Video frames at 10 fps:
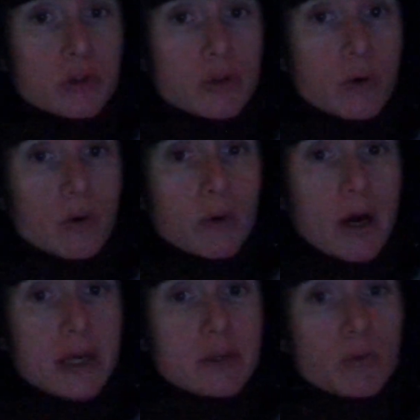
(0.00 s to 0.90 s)
so
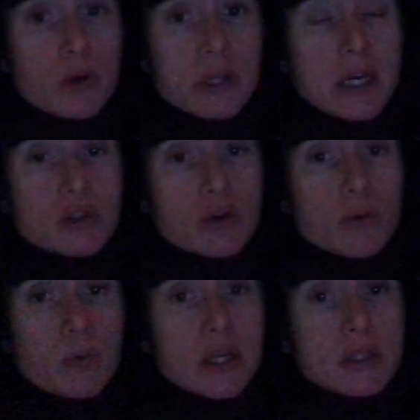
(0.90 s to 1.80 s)
I didn't want that to go to
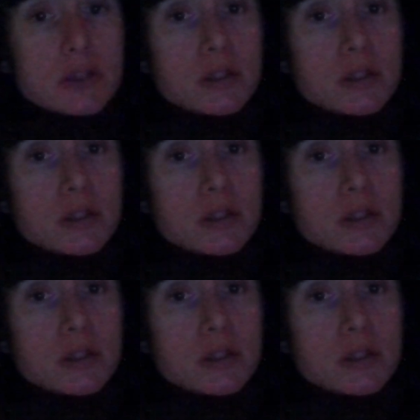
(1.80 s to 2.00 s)
waste.